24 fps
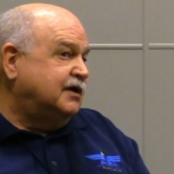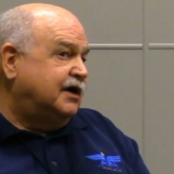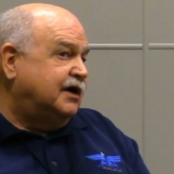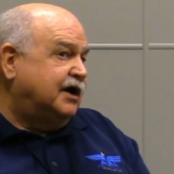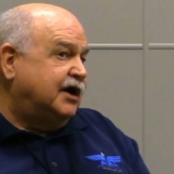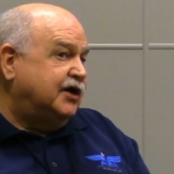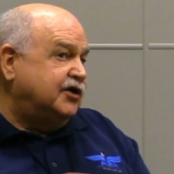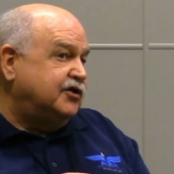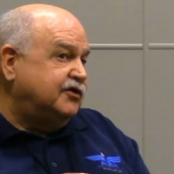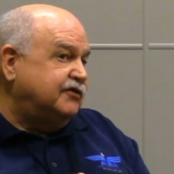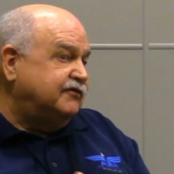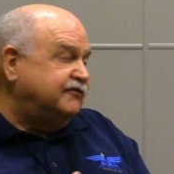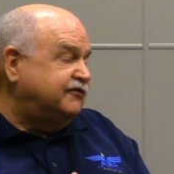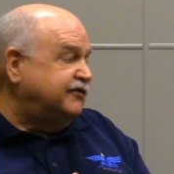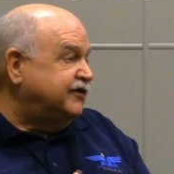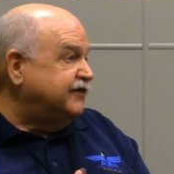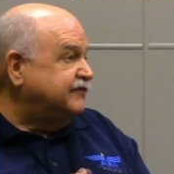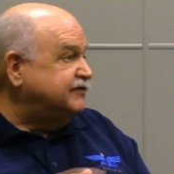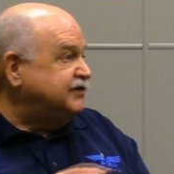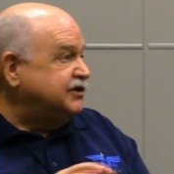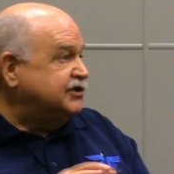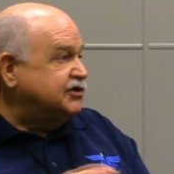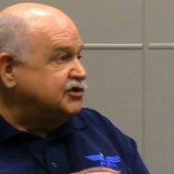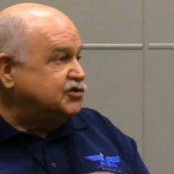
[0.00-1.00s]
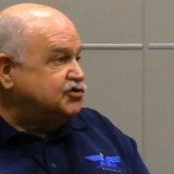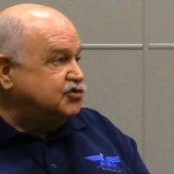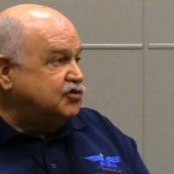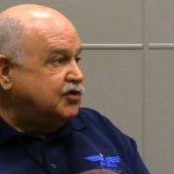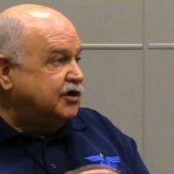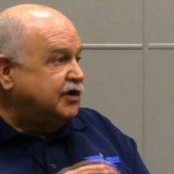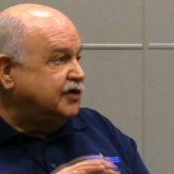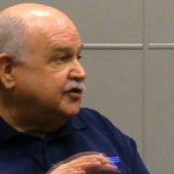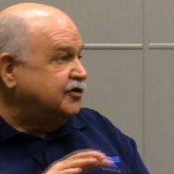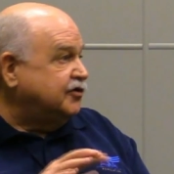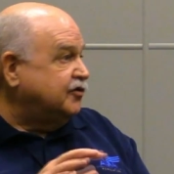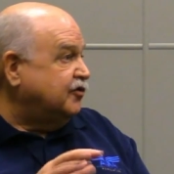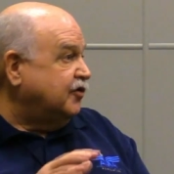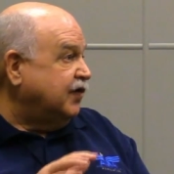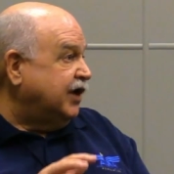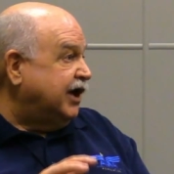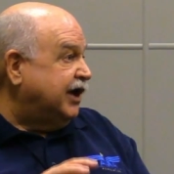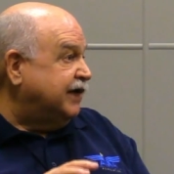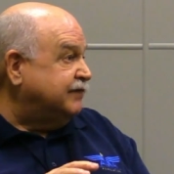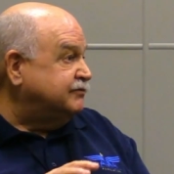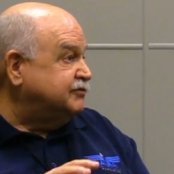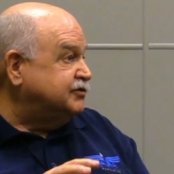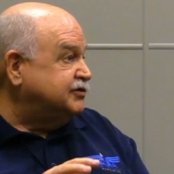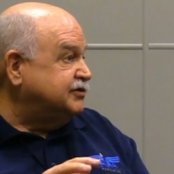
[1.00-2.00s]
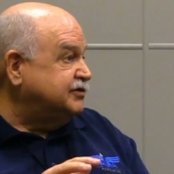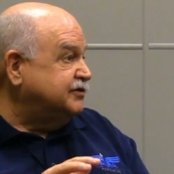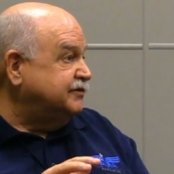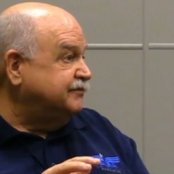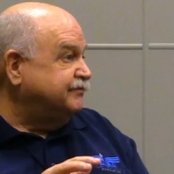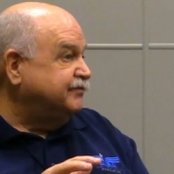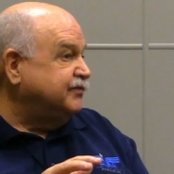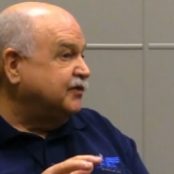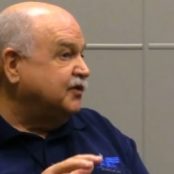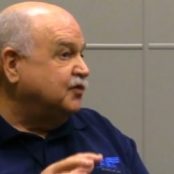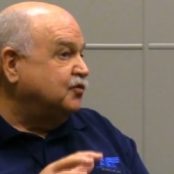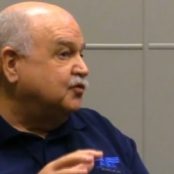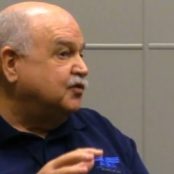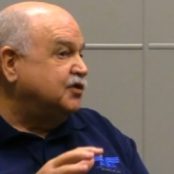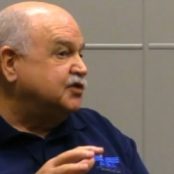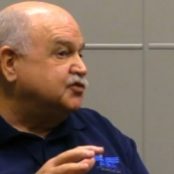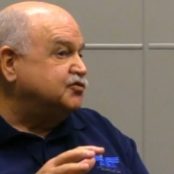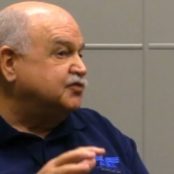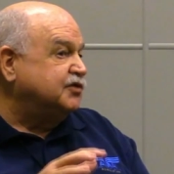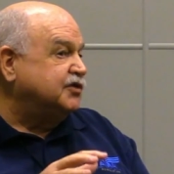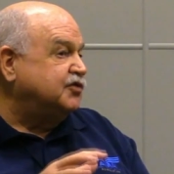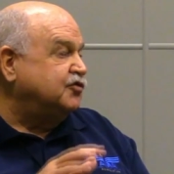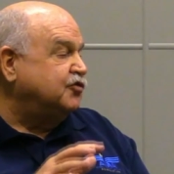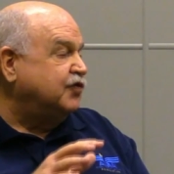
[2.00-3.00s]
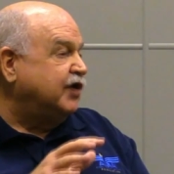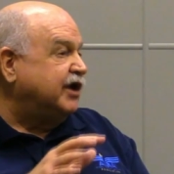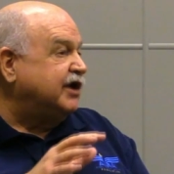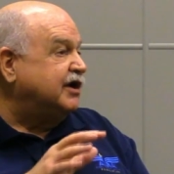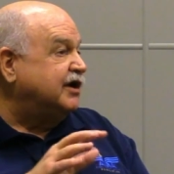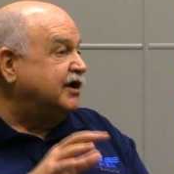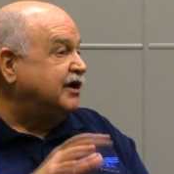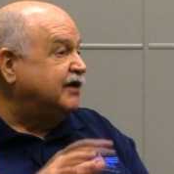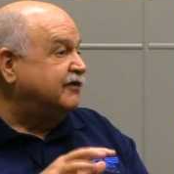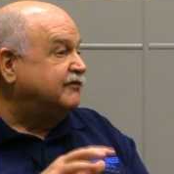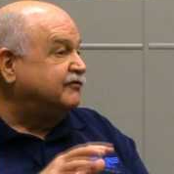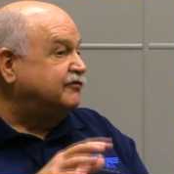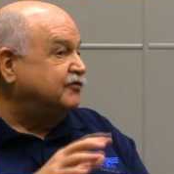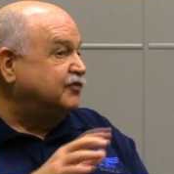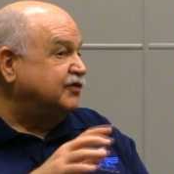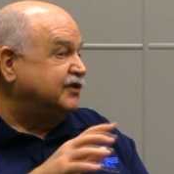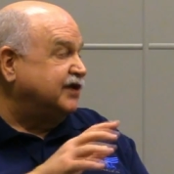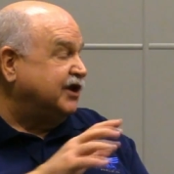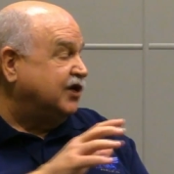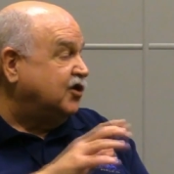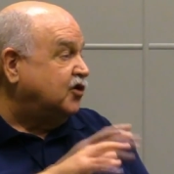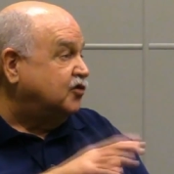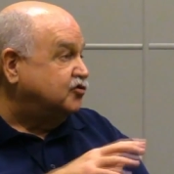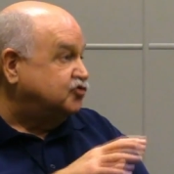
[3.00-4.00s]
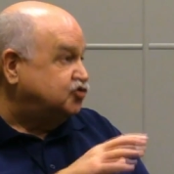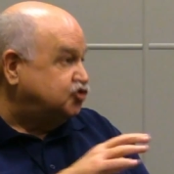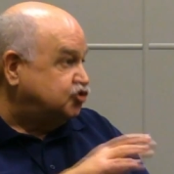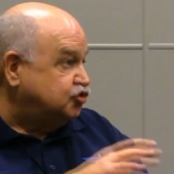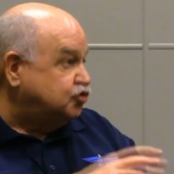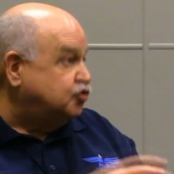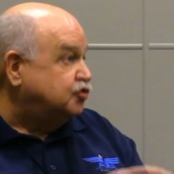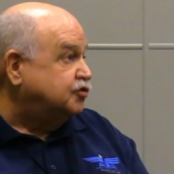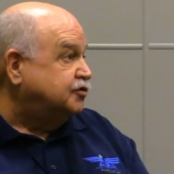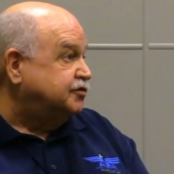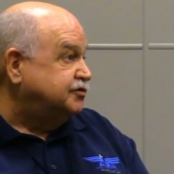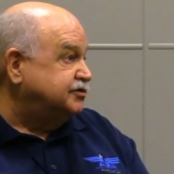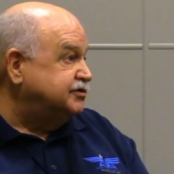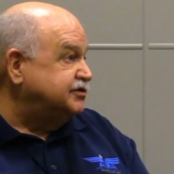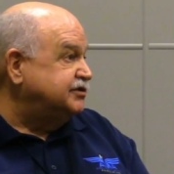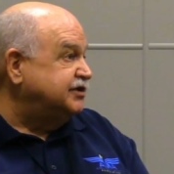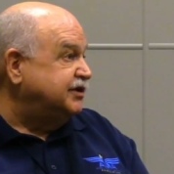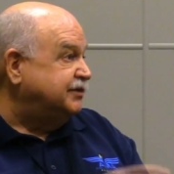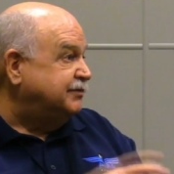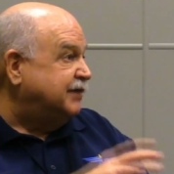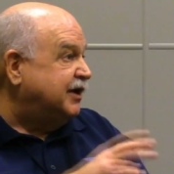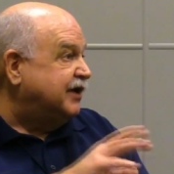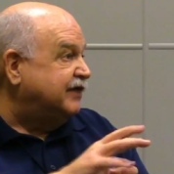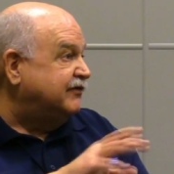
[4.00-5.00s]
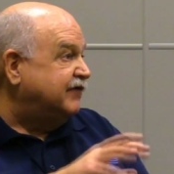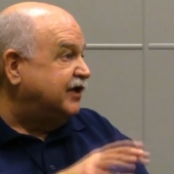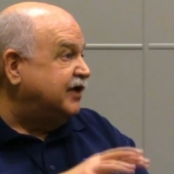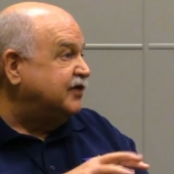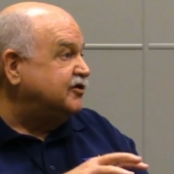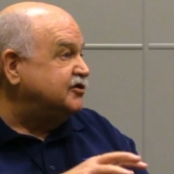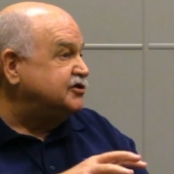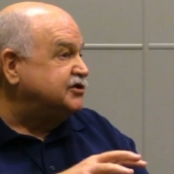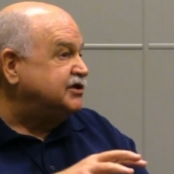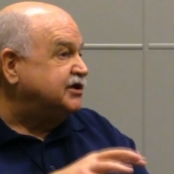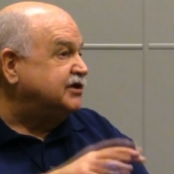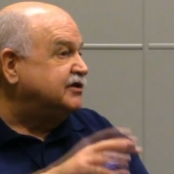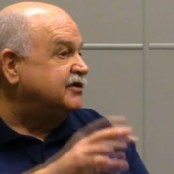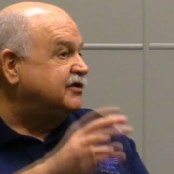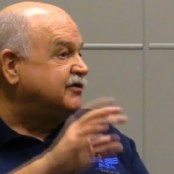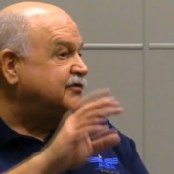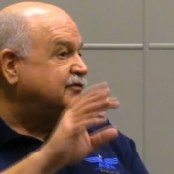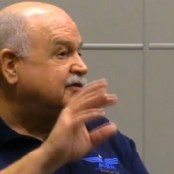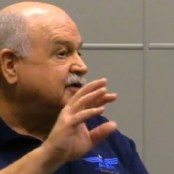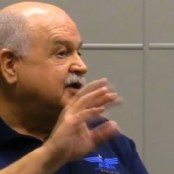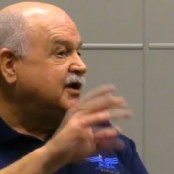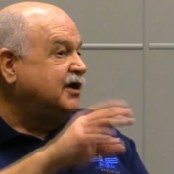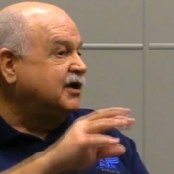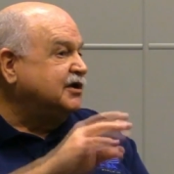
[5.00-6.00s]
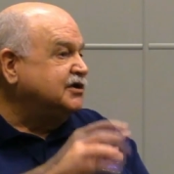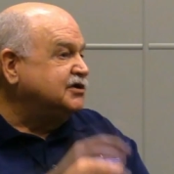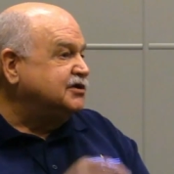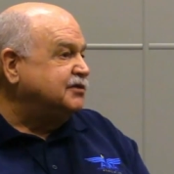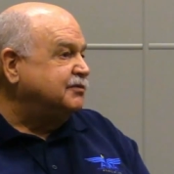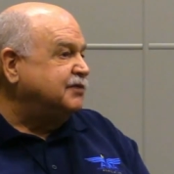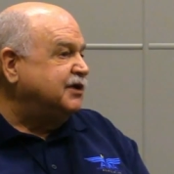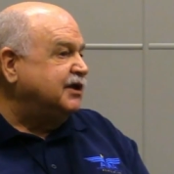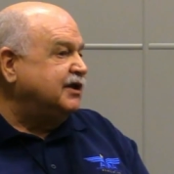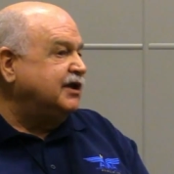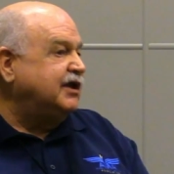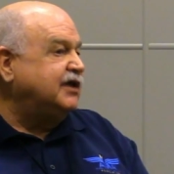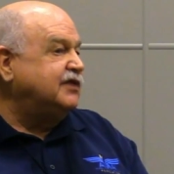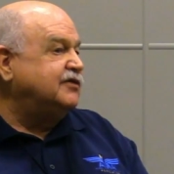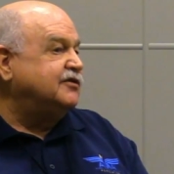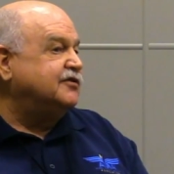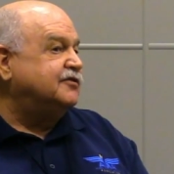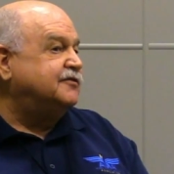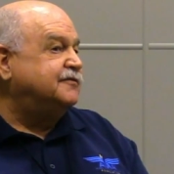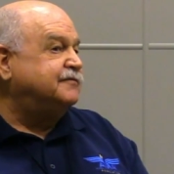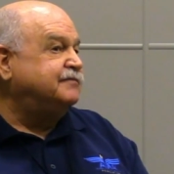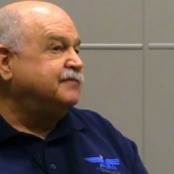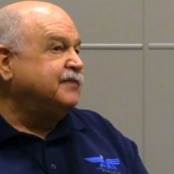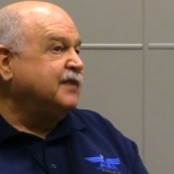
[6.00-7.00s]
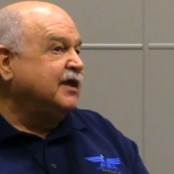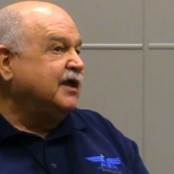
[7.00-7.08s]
150 to 200 grams which would create enough what they call joules, the amount of energy, to, to be lethal.